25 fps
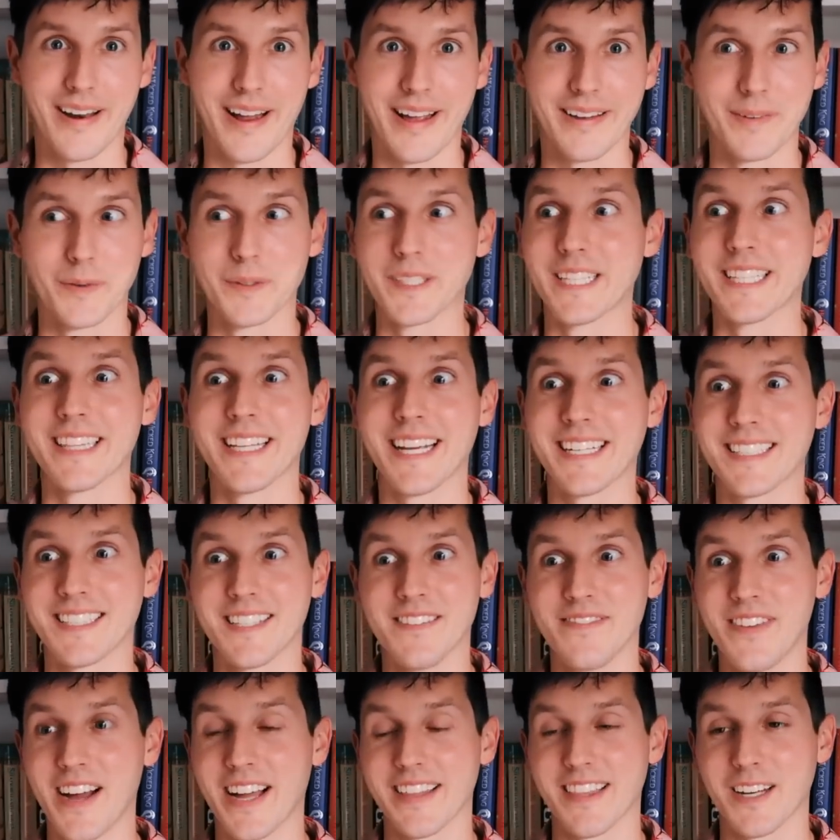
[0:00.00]
I really liked the
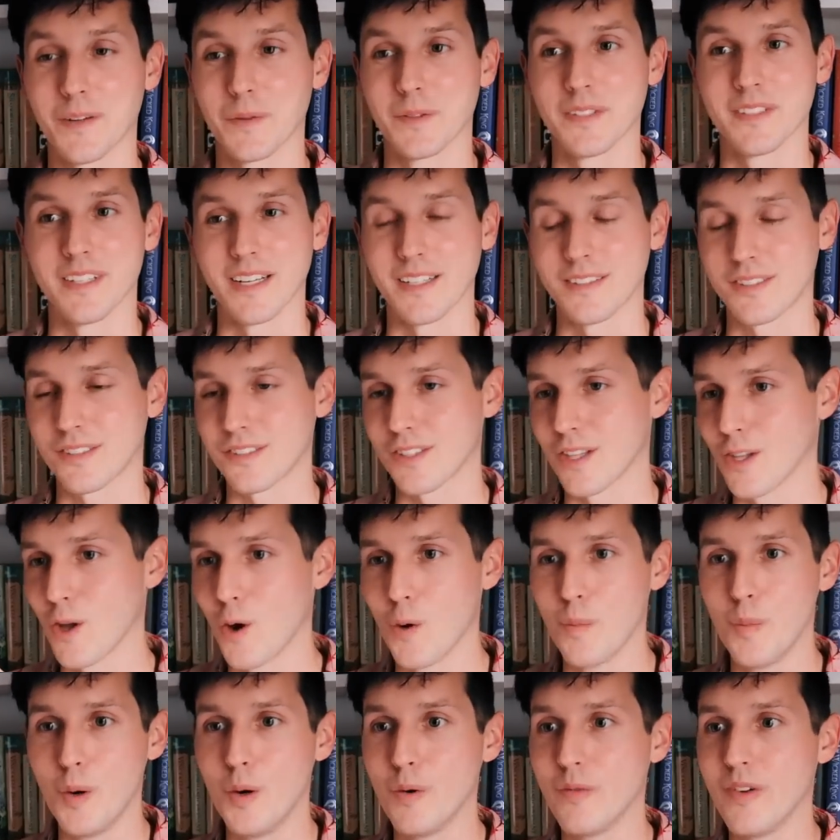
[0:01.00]
fact that it was like slow
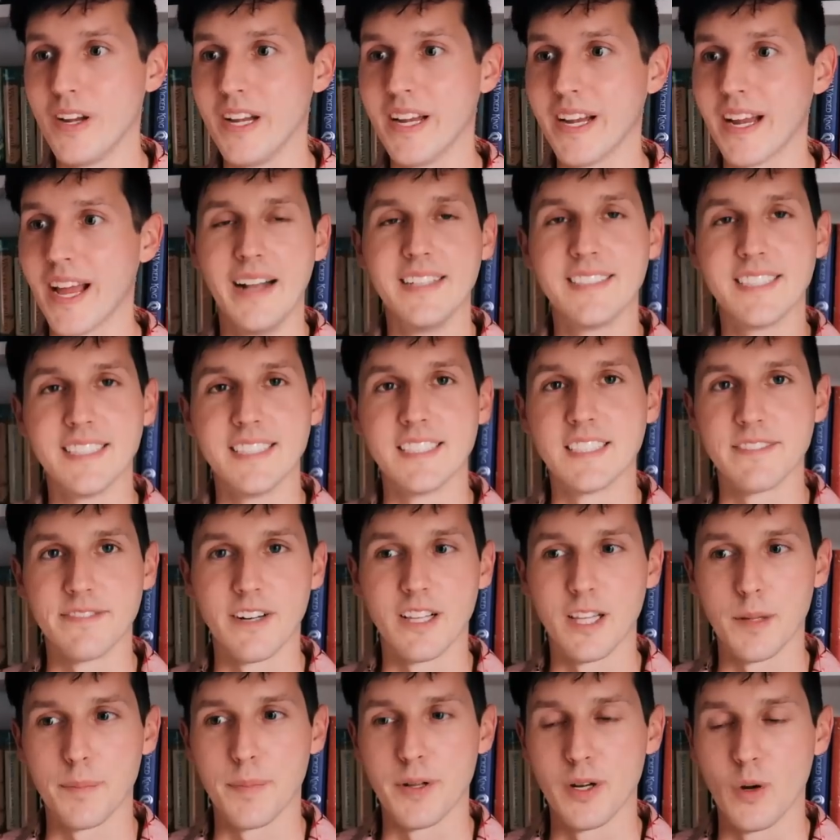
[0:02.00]
moving and didn't
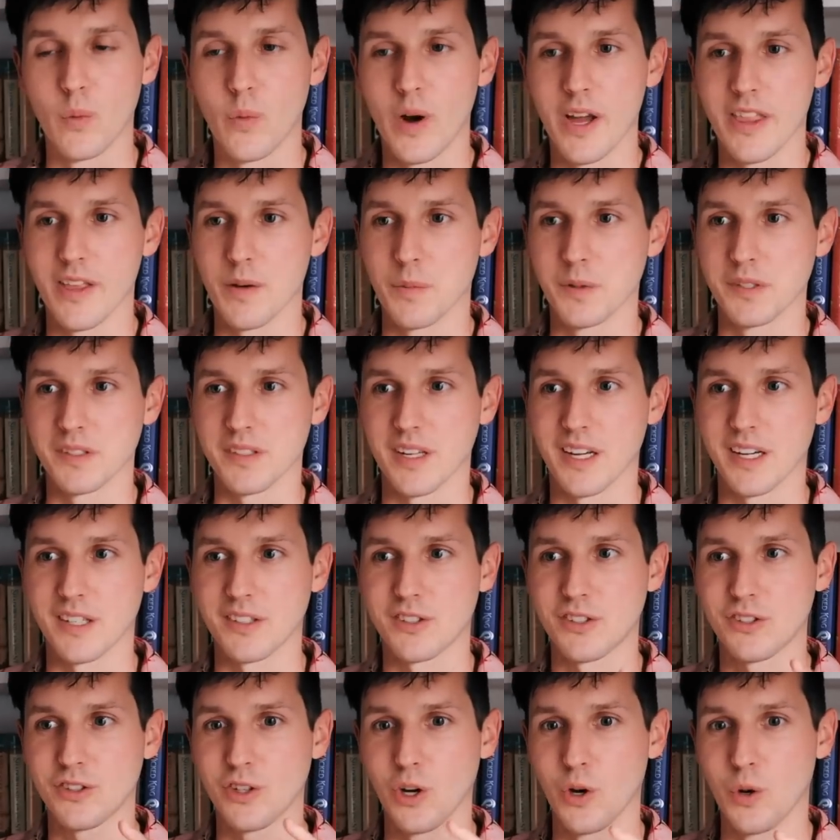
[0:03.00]
develop in a way that was like
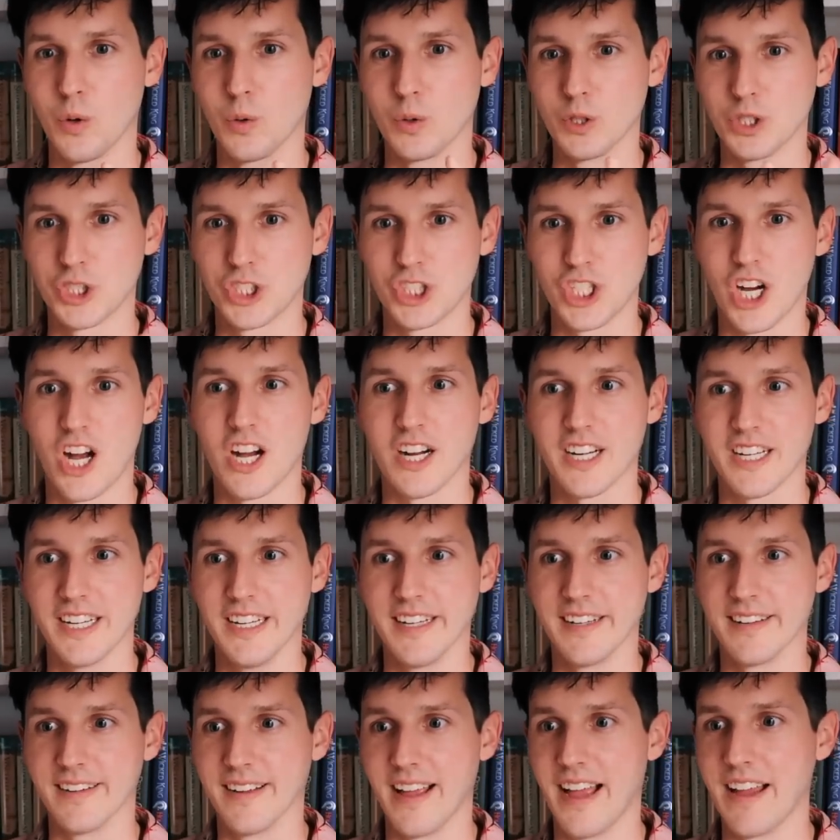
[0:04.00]
so
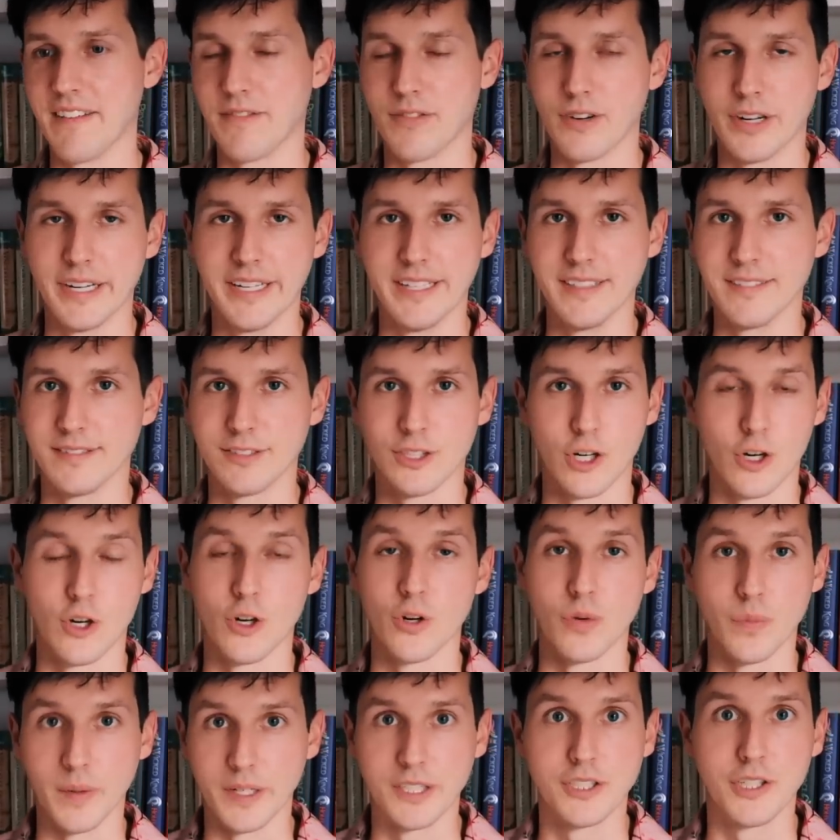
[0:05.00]
shocking every
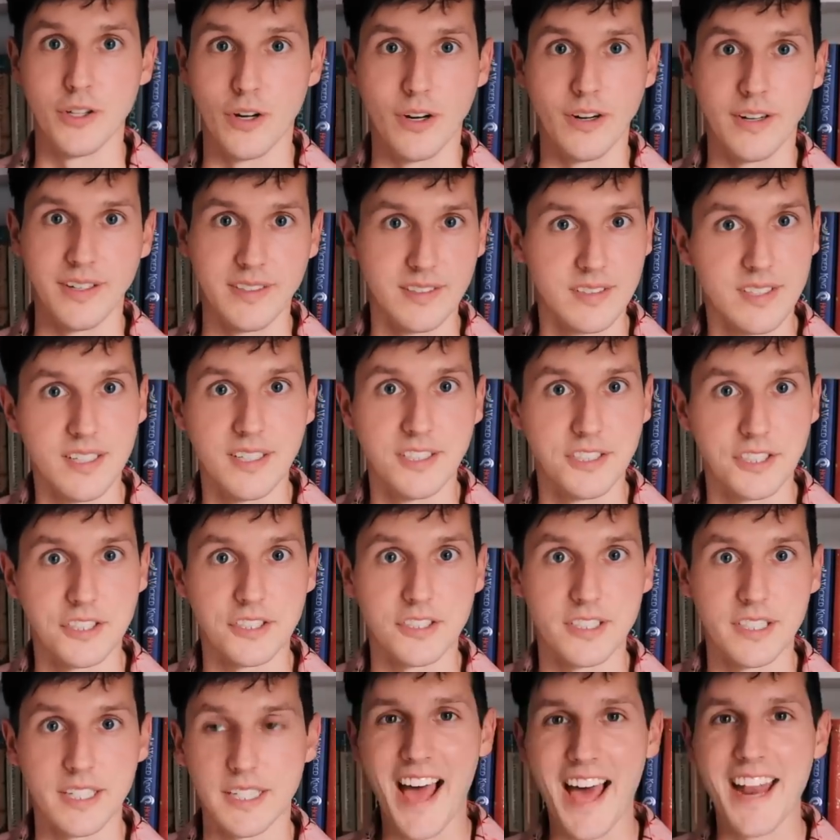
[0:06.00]
turn we took,
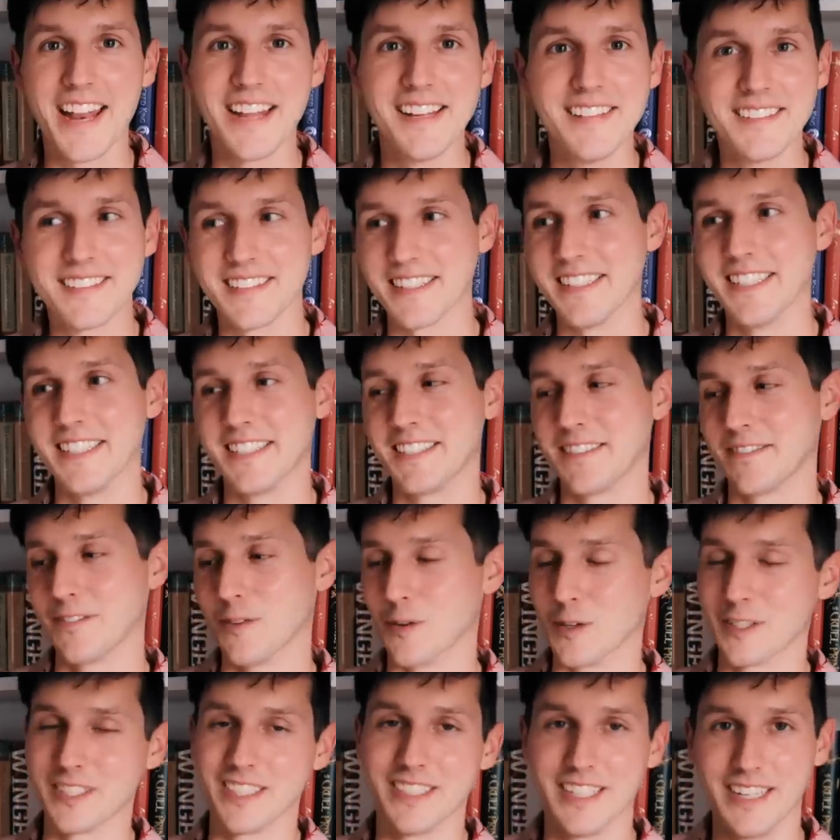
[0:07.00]
essentially. That is it
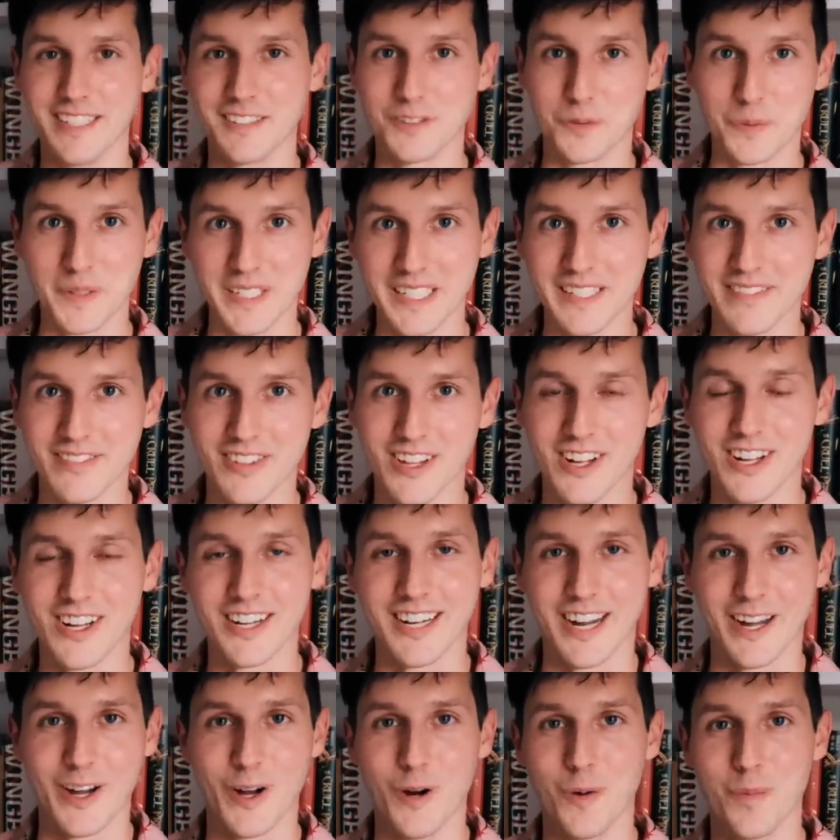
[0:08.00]
for today's reading vlog.
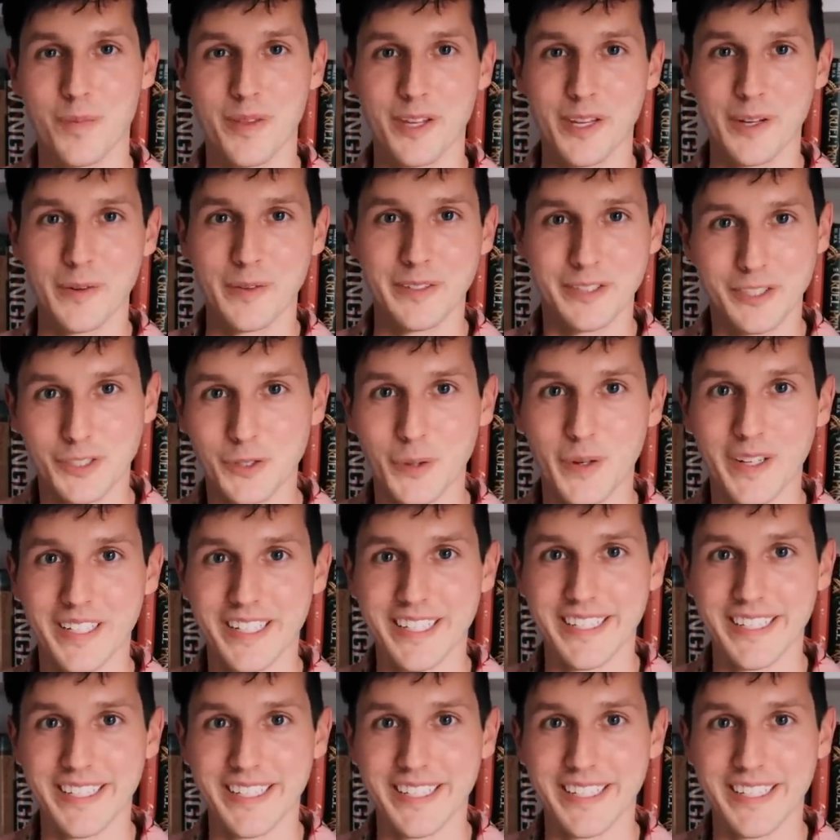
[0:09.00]
I hope that you enjoyed